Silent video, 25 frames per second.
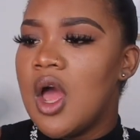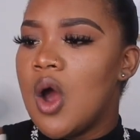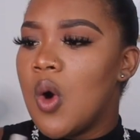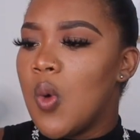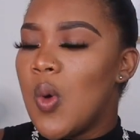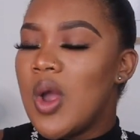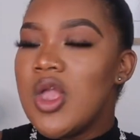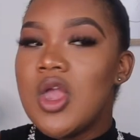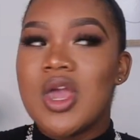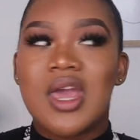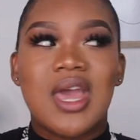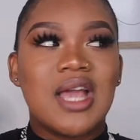
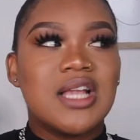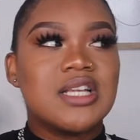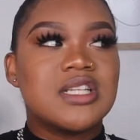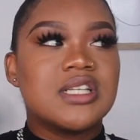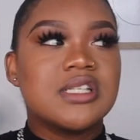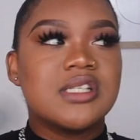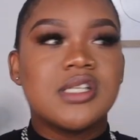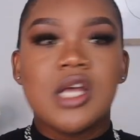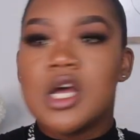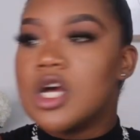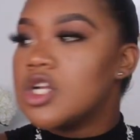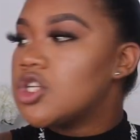when you can
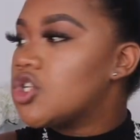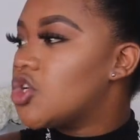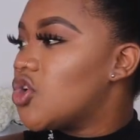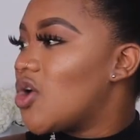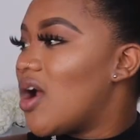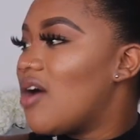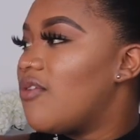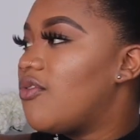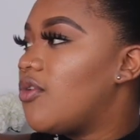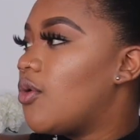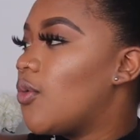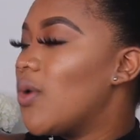just
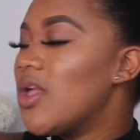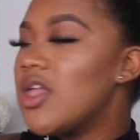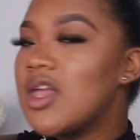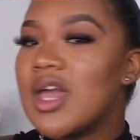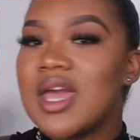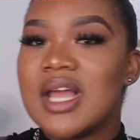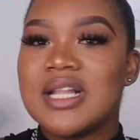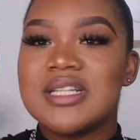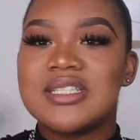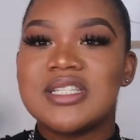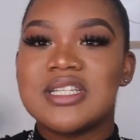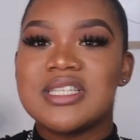travel, when you
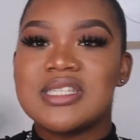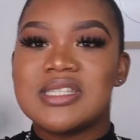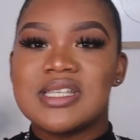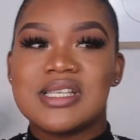can just